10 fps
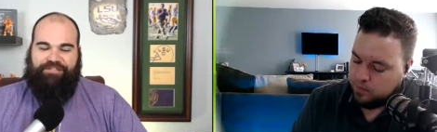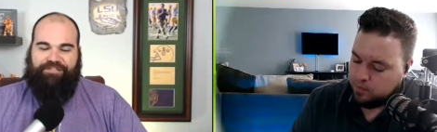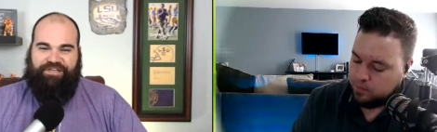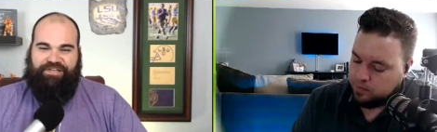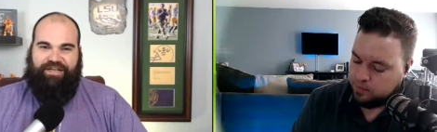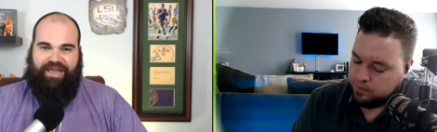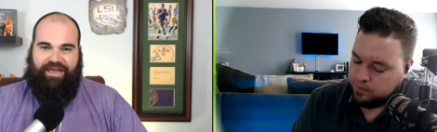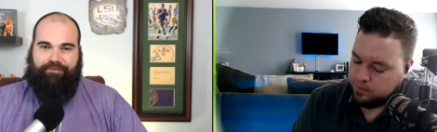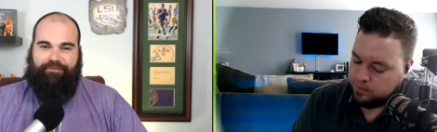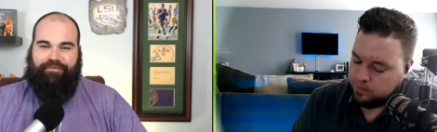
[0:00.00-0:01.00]
Speaker 1: a
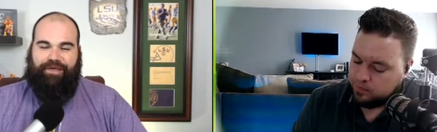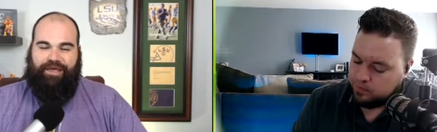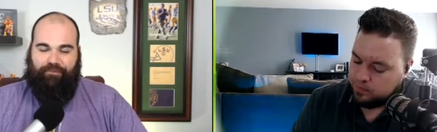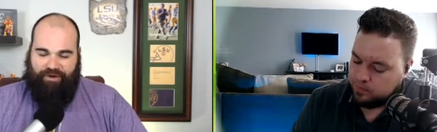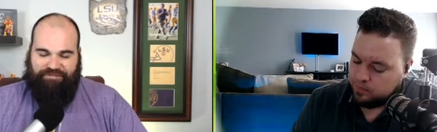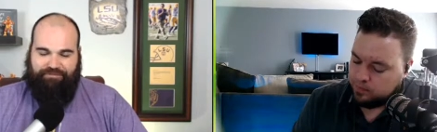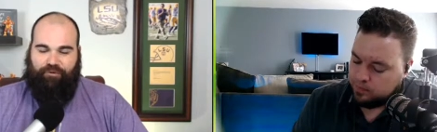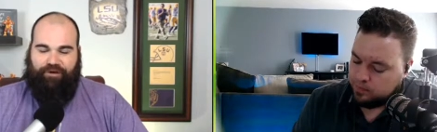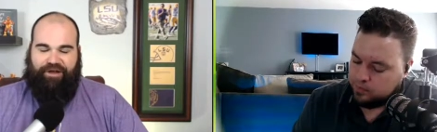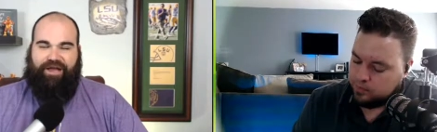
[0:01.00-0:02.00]
game at West
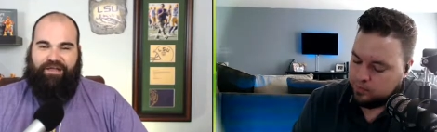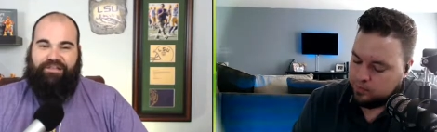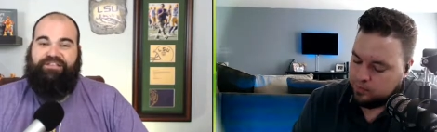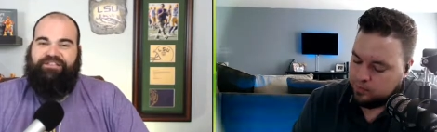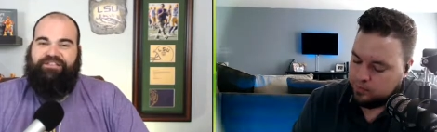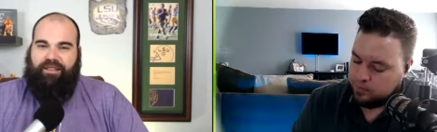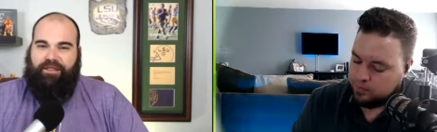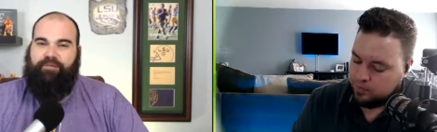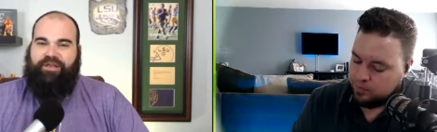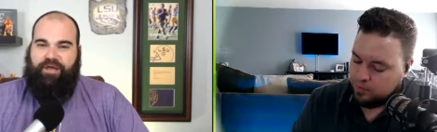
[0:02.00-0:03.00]
Point. And this is a little
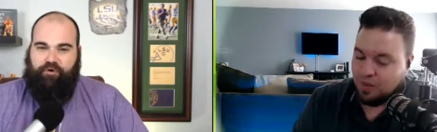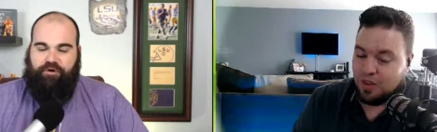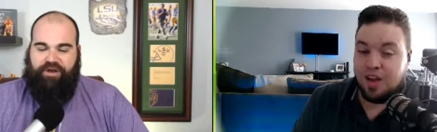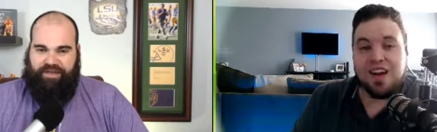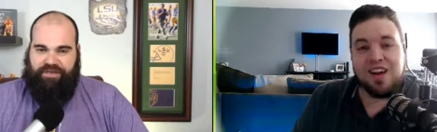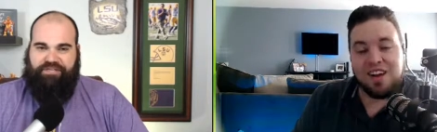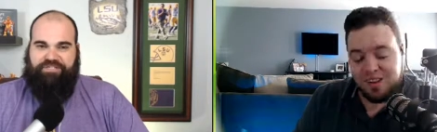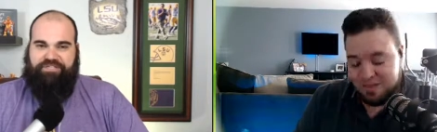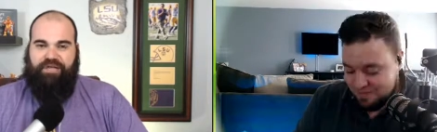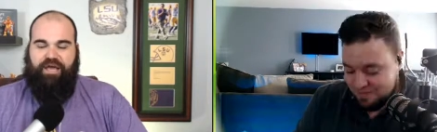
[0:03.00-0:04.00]
bit Notre
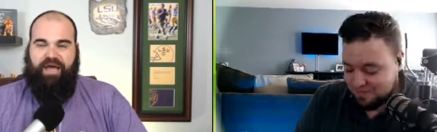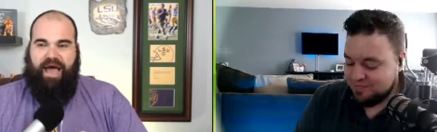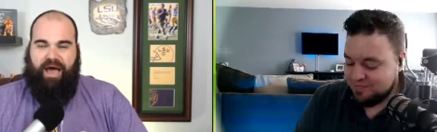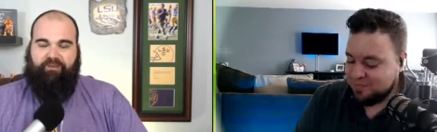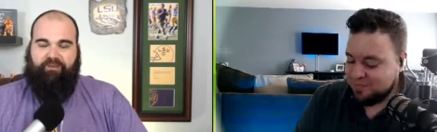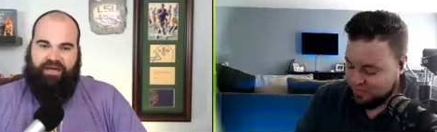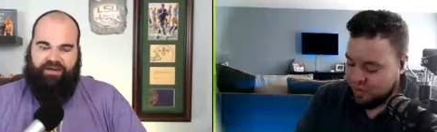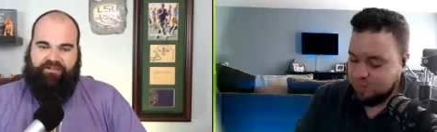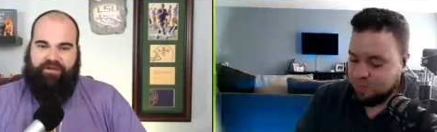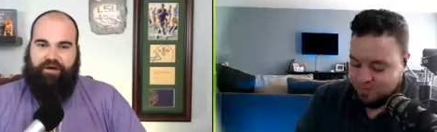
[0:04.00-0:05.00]
Dame-ish. Yep. I would like
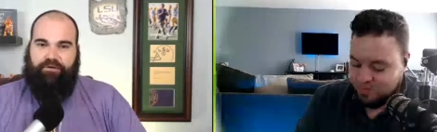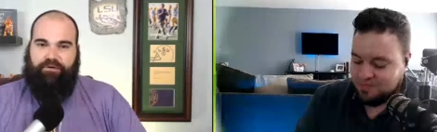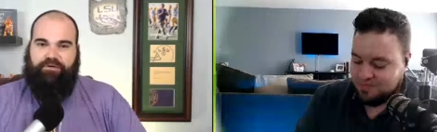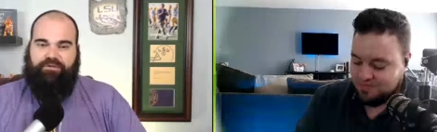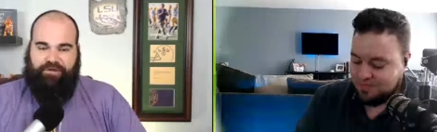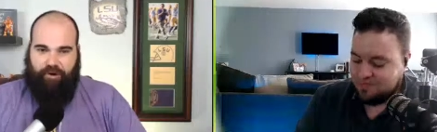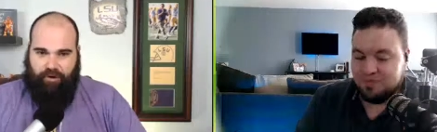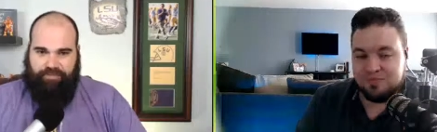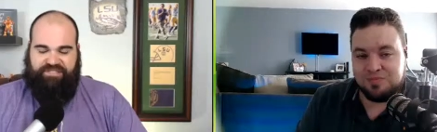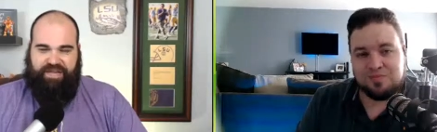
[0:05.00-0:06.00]
to go to
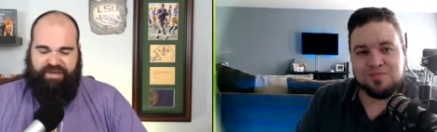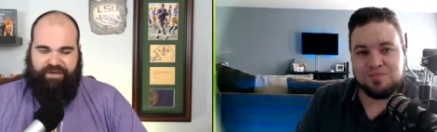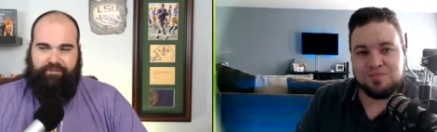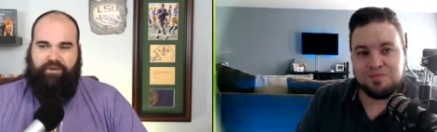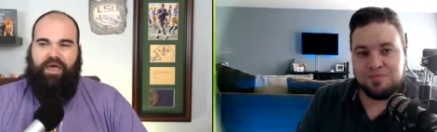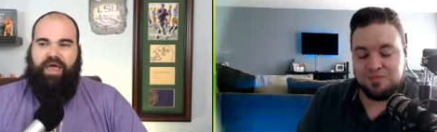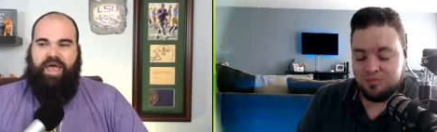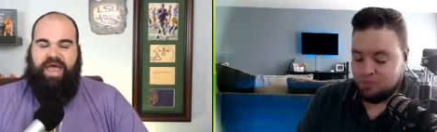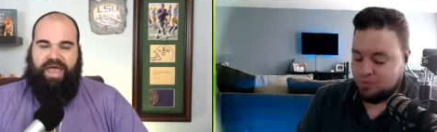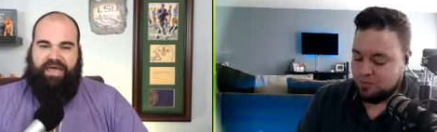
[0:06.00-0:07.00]
Army Stadium.
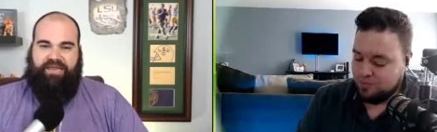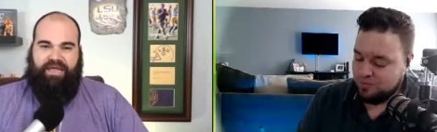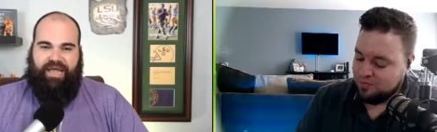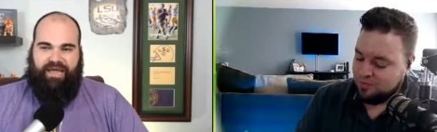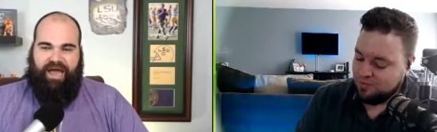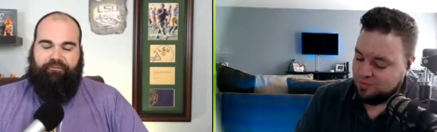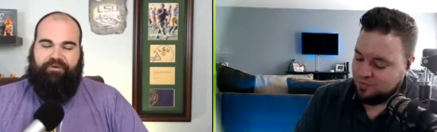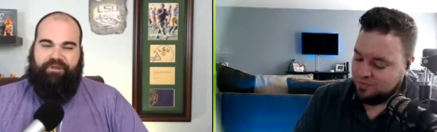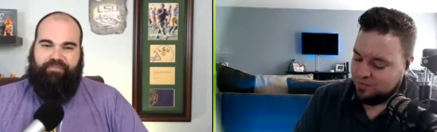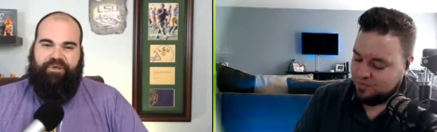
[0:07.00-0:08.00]
And I
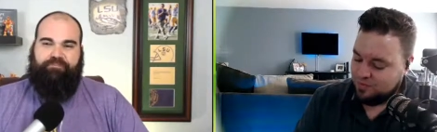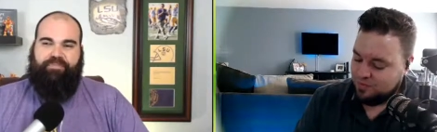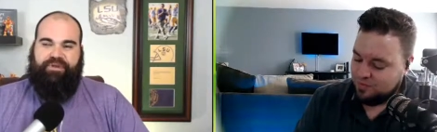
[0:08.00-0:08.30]
would, but